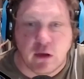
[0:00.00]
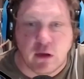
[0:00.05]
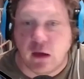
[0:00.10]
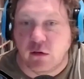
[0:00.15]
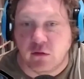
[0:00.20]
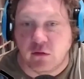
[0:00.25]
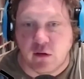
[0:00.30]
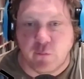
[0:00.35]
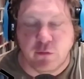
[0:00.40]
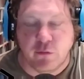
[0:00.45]

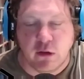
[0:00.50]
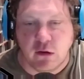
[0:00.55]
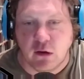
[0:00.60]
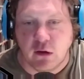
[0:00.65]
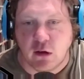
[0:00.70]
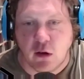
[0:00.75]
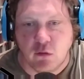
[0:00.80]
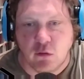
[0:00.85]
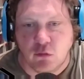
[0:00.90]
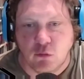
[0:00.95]
That's something
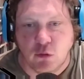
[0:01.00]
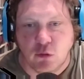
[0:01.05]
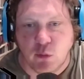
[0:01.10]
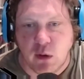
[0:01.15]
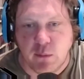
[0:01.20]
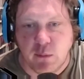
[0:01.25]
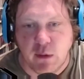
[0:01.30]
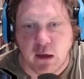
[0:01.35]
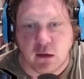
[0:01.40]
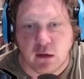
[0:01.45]
that goes all the
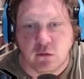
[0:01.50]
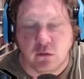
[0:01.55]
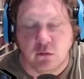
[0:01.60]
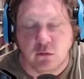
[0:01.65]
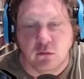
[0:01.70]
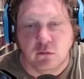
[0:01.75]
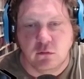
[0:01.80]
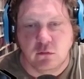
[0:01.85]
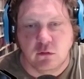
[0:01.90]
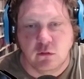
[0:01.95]
way back
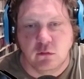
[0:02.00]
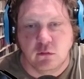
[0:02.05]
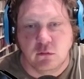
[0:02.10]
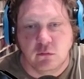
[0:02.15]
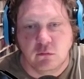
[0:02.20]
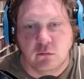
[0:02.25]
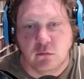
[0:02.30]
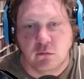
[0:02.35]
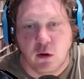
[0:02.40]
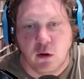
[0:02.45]
to
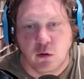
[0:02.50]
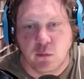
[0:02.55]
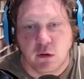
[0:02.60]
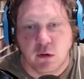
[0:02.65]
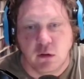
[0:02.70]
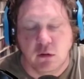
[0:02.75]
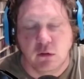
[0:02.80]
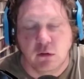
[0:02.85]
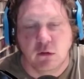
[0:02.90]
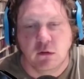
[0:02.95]
to Homer.